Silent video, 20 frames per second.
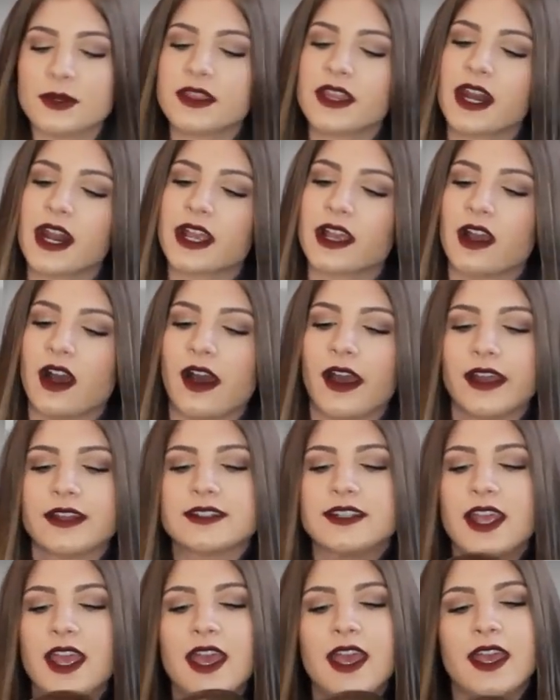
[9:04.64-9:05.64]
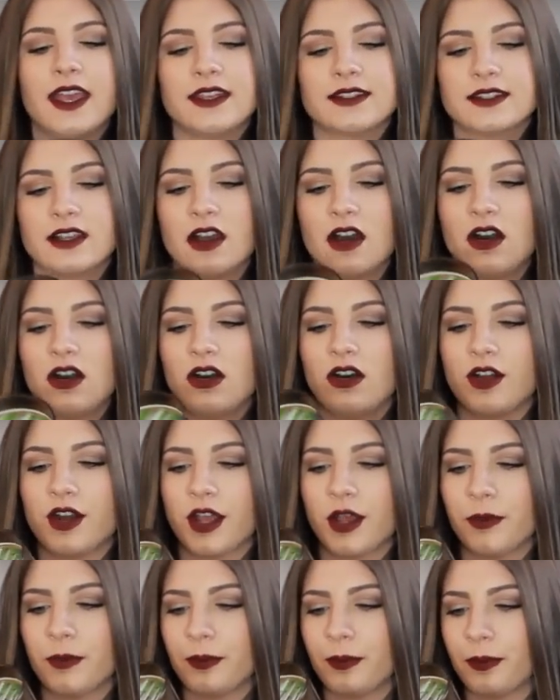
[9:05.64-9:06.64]
one that I got is called
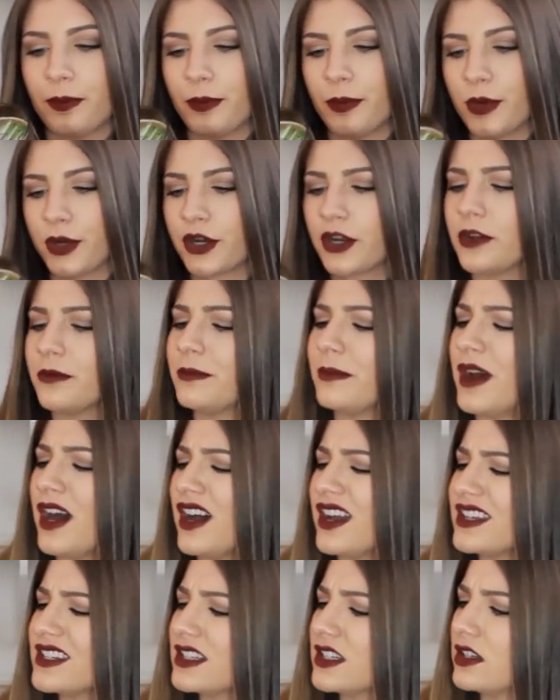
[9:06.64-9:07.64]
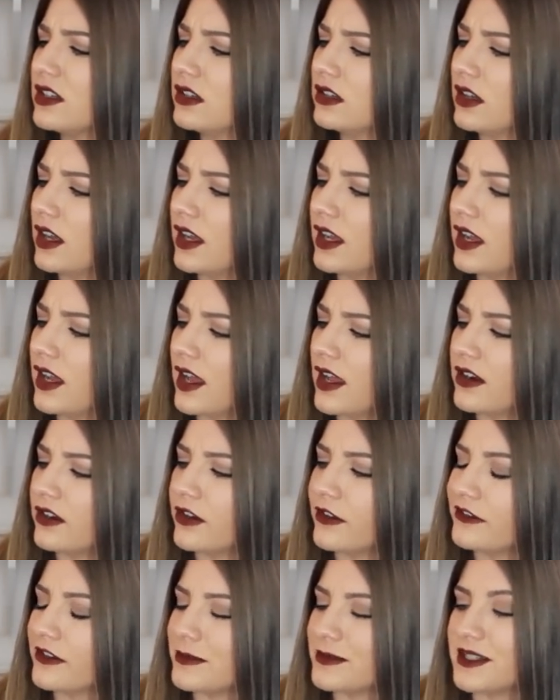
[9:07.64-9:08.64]
Bergamot, I don't
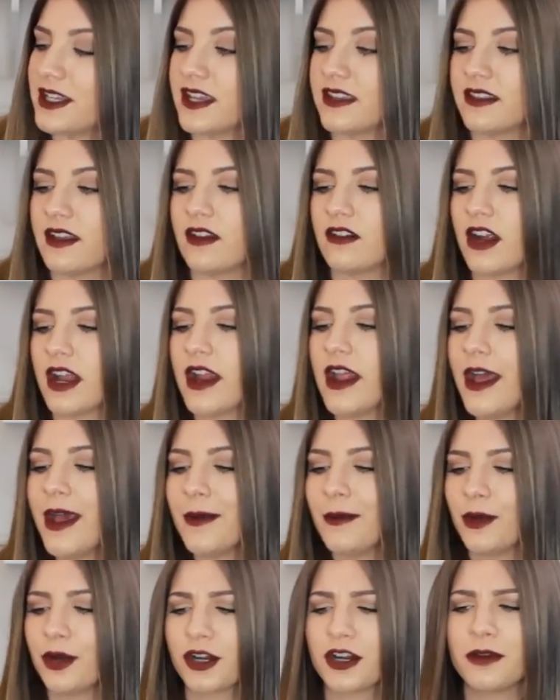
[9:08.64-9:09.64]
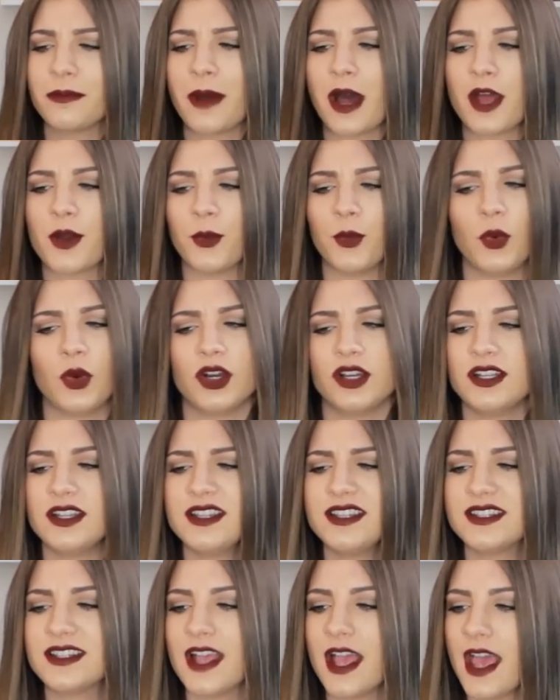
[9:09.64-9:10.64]
know if I'm saying that right, Bergamot
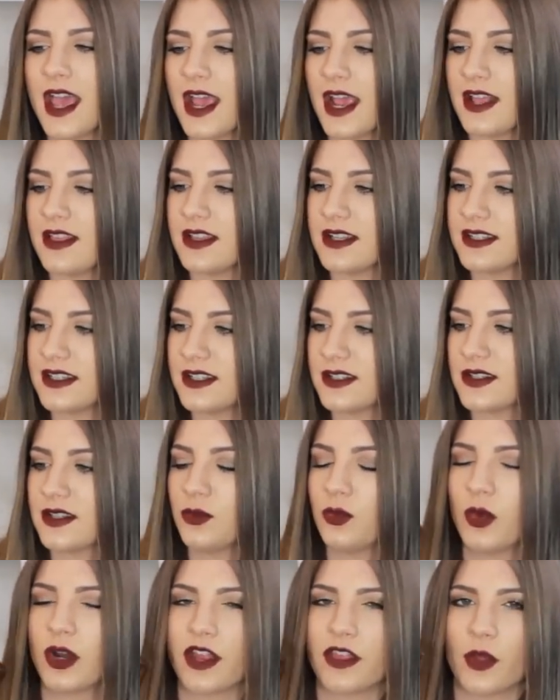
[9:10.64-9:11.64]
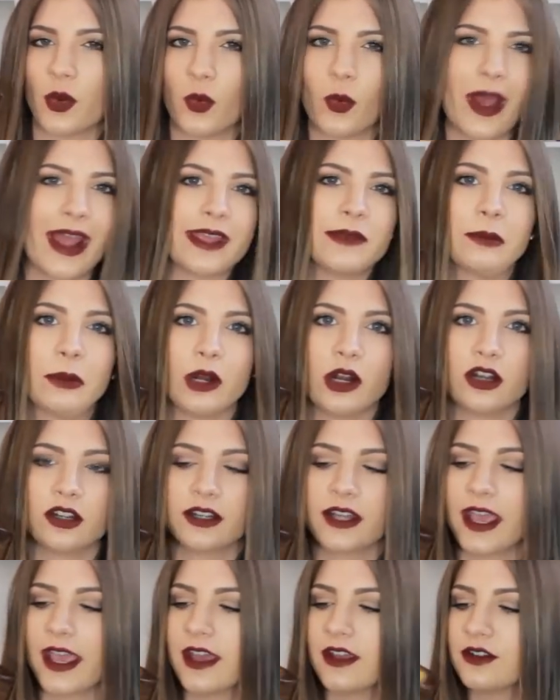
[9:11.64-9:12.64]
Woods. And this is one of the White
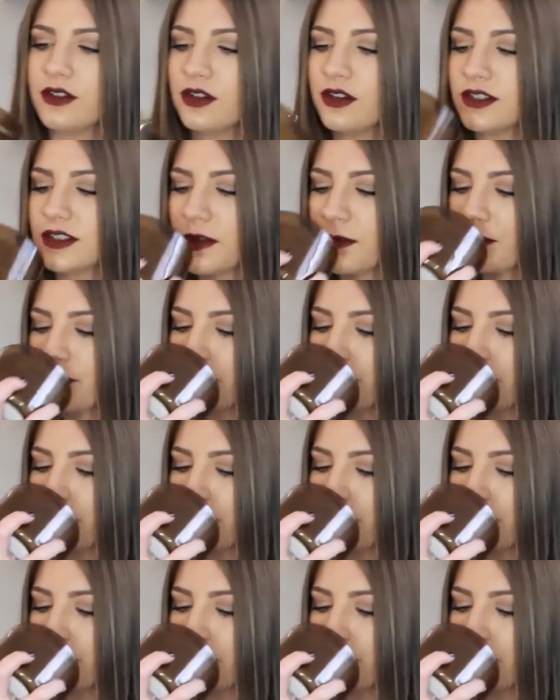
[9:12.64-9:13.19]
Barn candles.